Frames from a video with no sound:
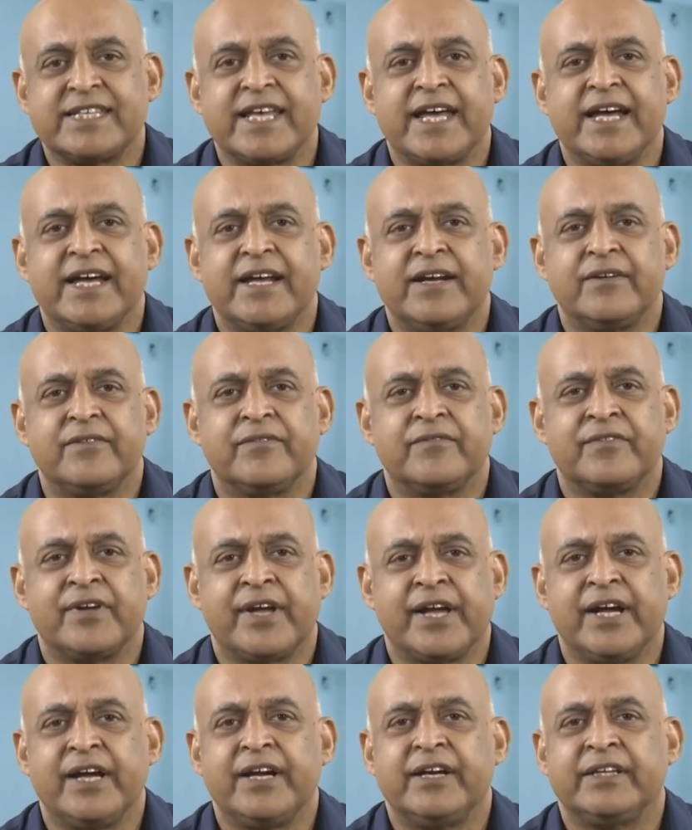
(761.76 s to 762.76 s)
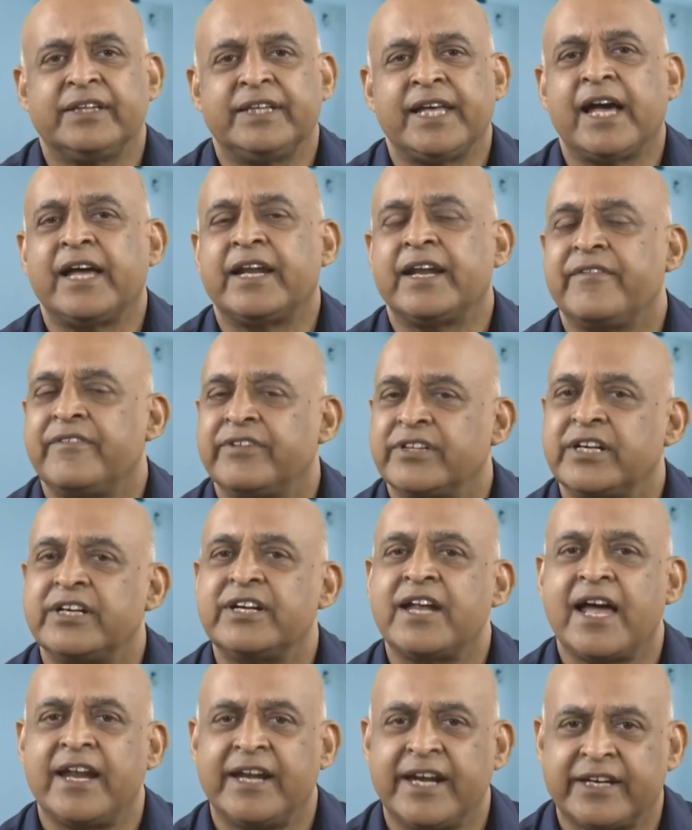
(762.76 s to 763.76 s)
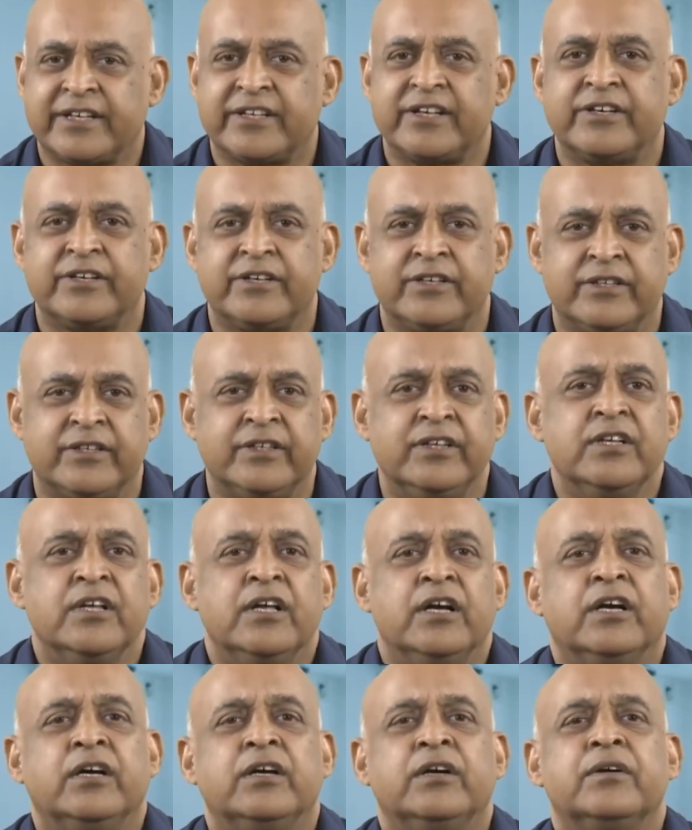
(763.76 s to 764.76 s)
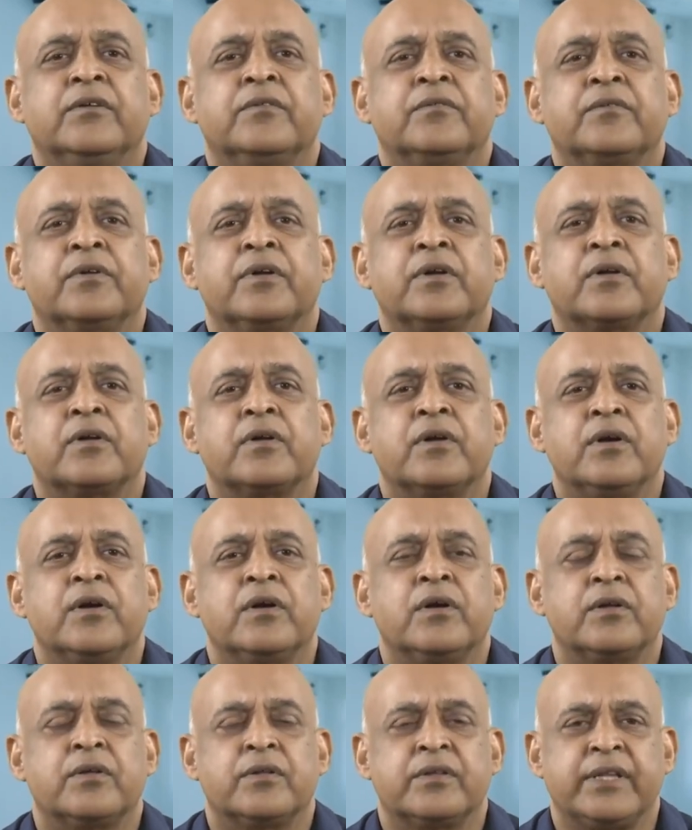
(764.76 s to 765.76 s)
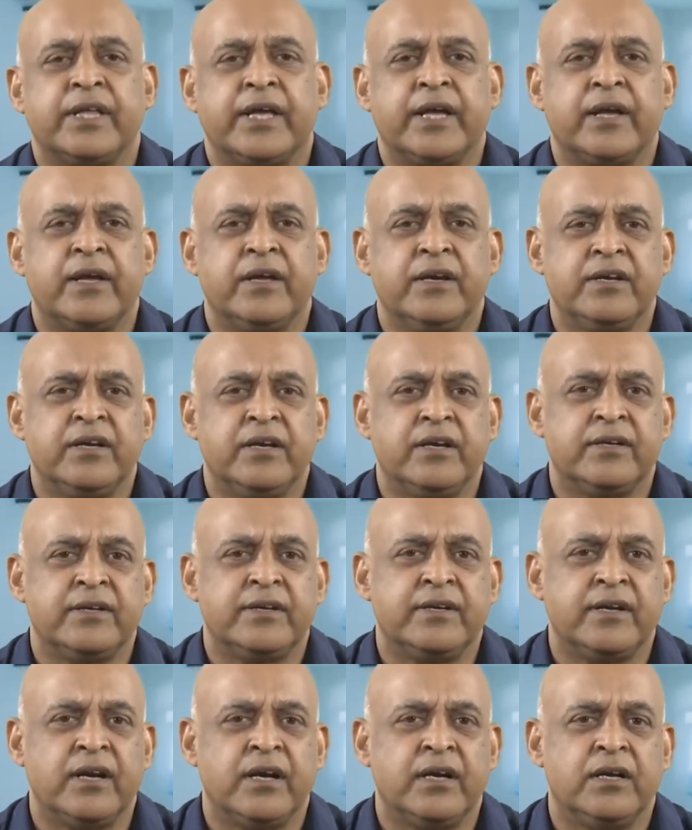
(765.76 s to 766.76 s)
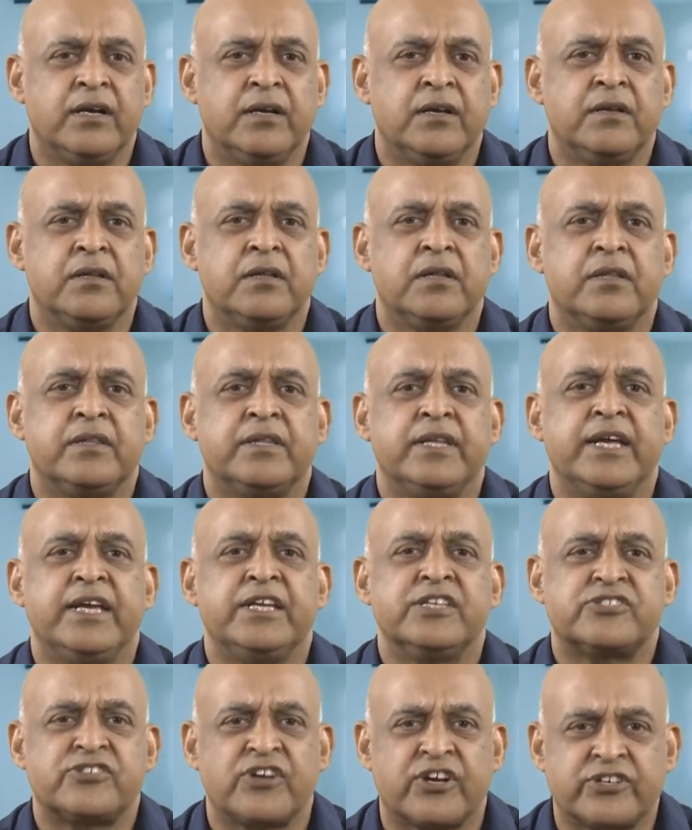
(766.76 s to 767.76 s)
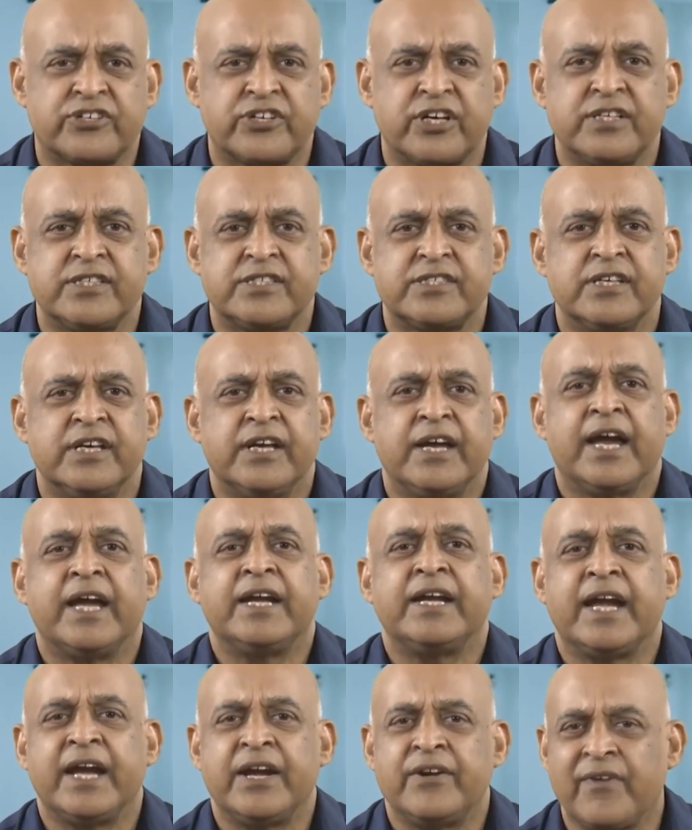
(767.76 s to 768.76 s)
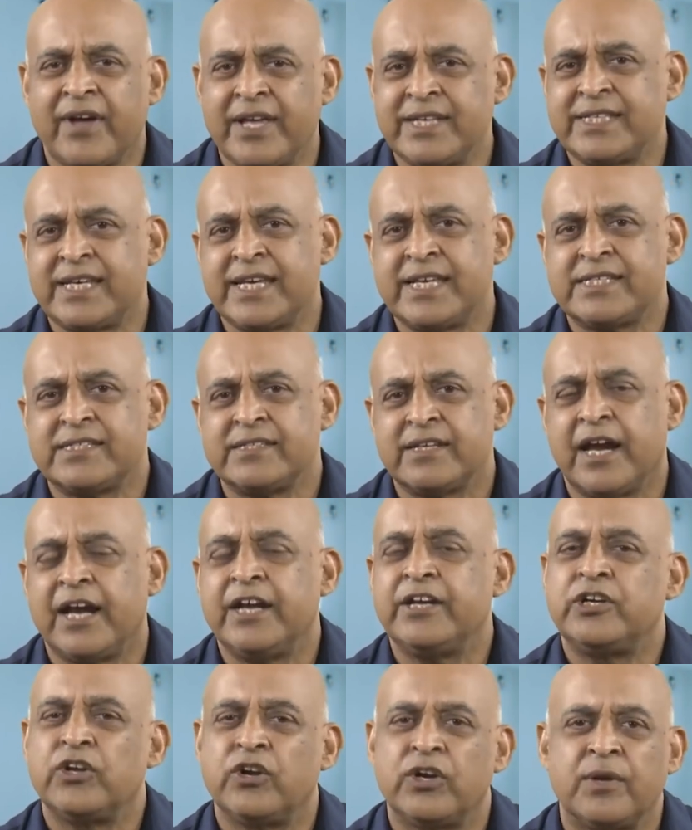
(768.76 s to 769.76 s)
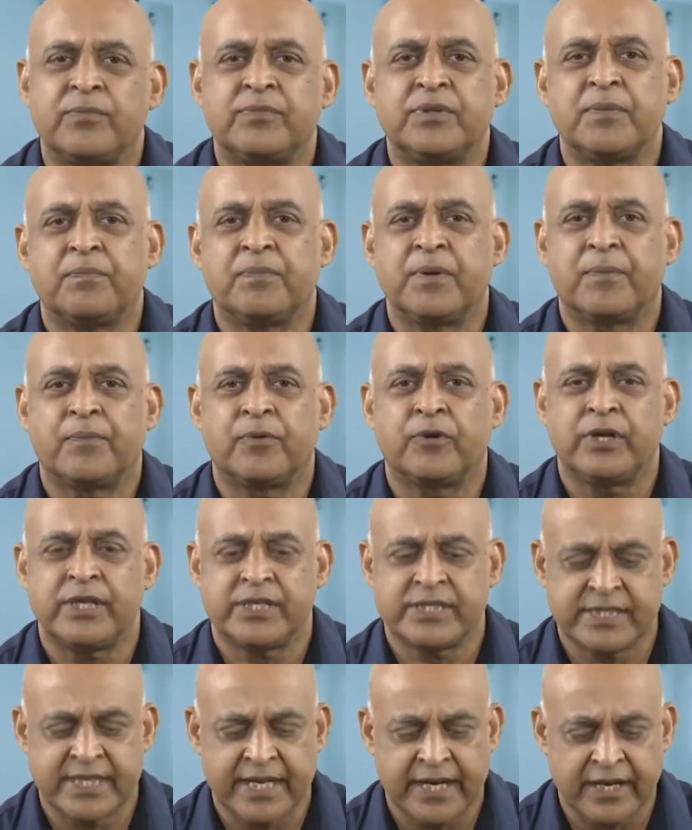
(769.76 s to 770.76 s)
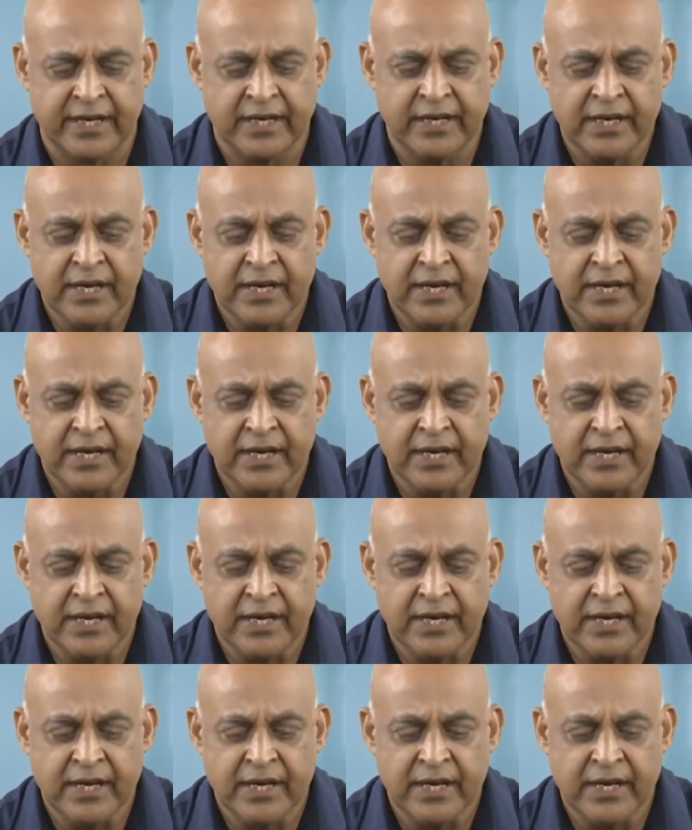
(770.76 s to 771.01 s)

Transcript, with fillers: there, where they are having the direct uh, uh, uh, the, uh, the instructions and advices and develop the people is there.